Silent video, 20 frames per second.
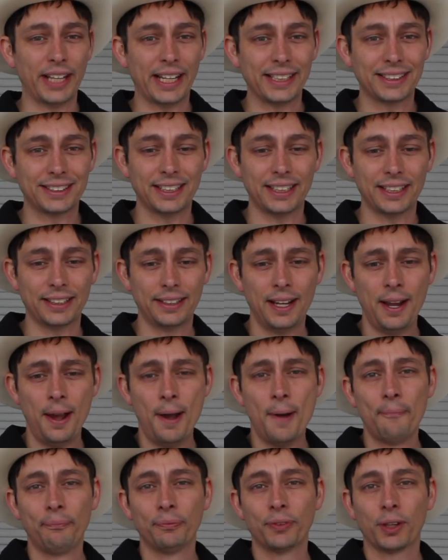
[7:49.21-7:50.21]
That said,
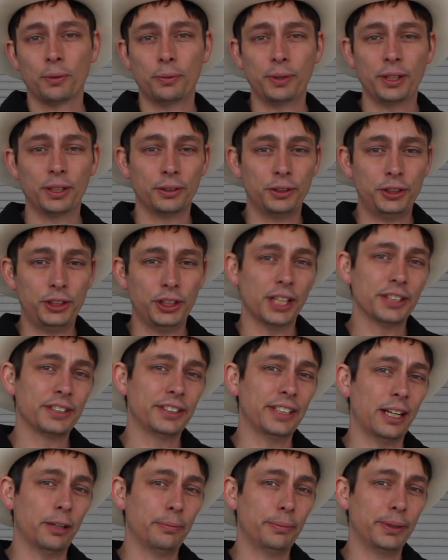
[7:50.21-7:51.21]
we are just
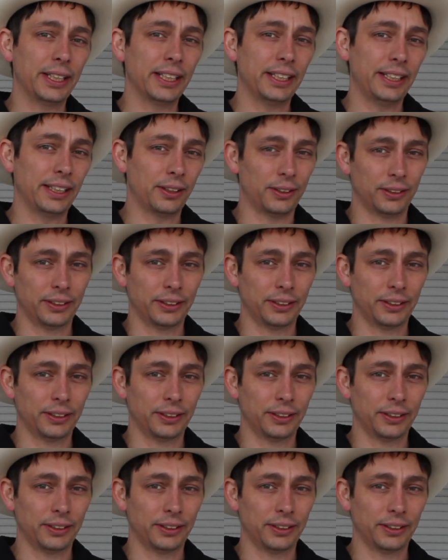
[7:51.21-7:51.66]
now beginning